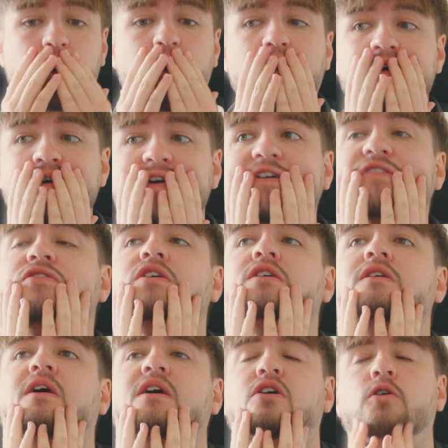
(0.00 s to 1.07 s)
Look at
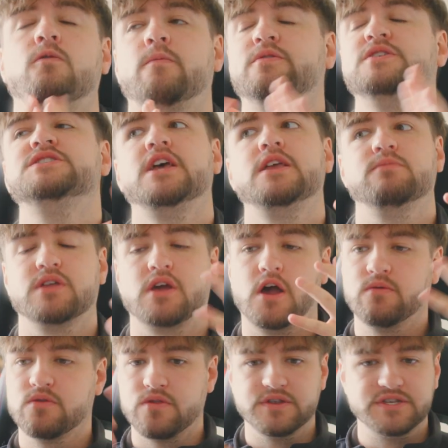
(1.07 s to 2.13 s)
I can't remember his name, but the guy
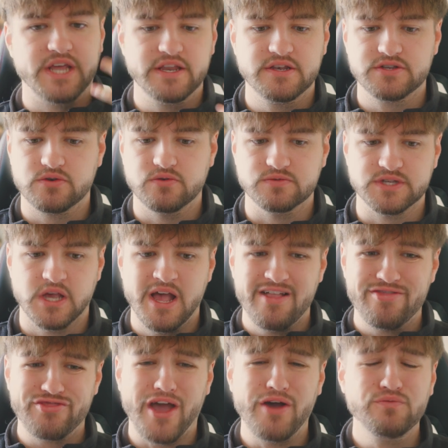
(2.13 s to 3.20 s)
with all the tentacles.
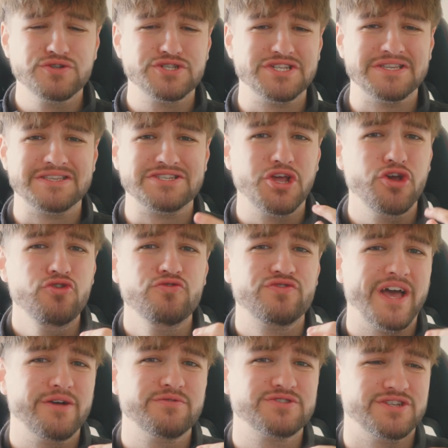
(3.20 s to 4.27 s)
That was in
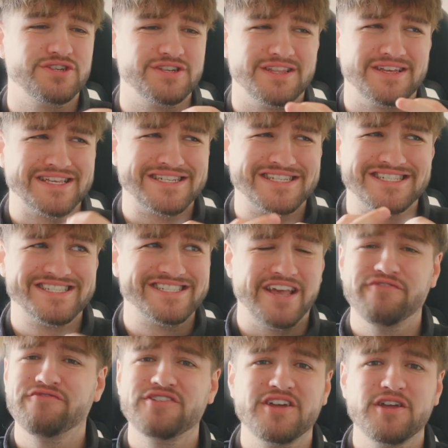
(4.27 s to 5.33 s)

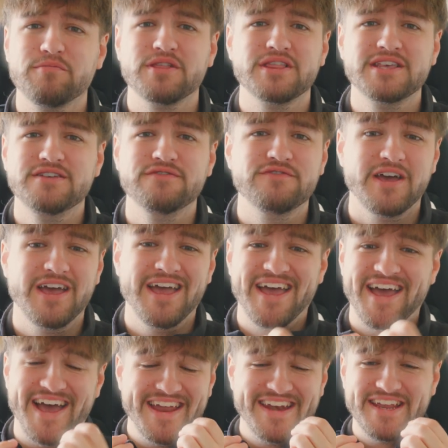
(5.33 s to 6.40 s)
2007, I believe,
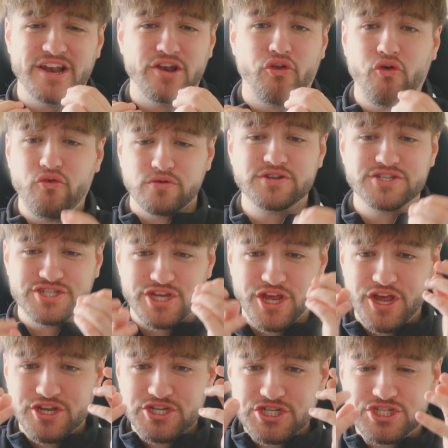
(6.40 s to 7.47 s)
and it looks
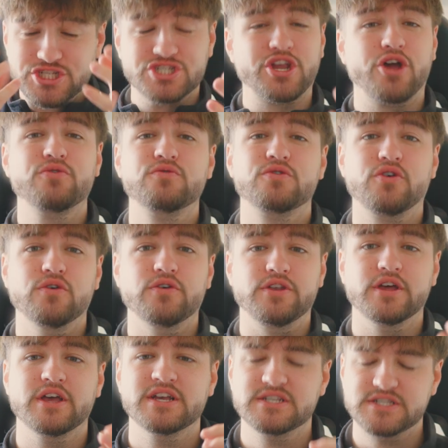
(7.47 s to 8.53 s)
so
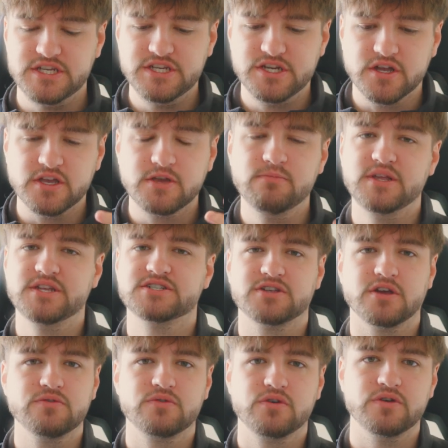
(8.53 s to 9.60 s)
good. CGI can be
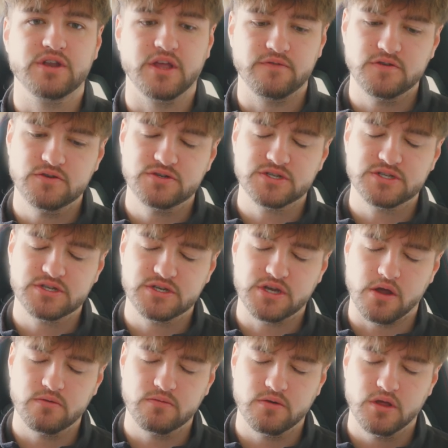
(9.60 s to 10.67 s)
so good if you just
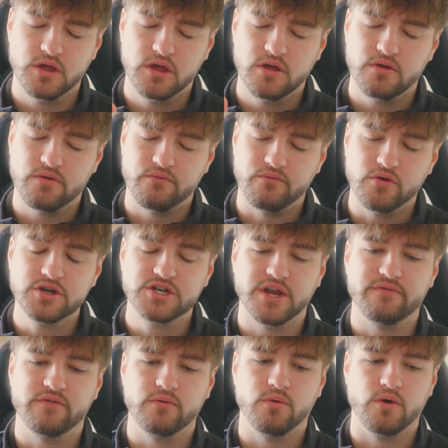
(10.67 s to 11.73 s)
don't rush
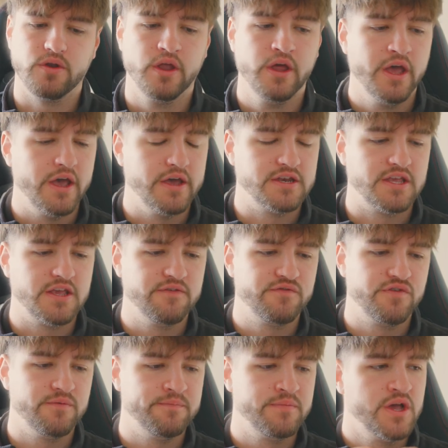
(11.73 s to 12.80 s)
everyone and give
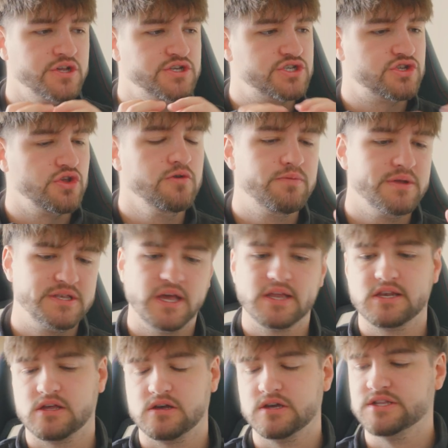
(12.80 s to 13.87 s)
them stupid
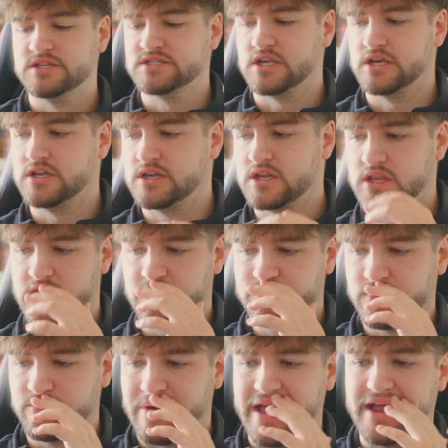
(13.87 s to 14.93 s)
deadlines and give
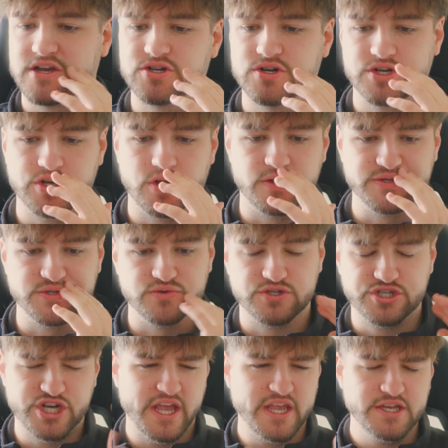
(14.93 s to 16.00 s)
them extra shots or
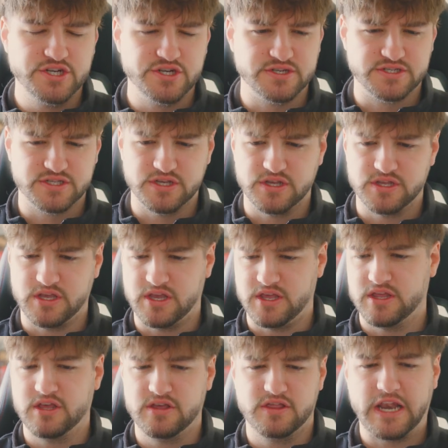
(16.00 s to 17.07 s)
changes that
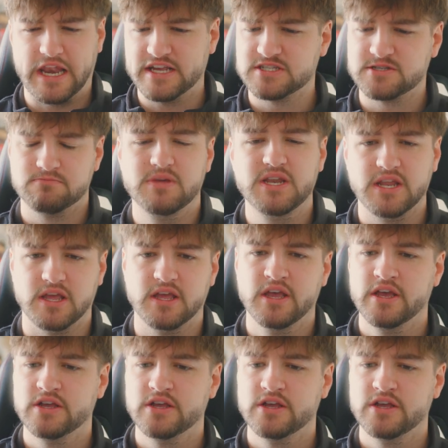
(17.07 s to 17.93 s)
at the last minute.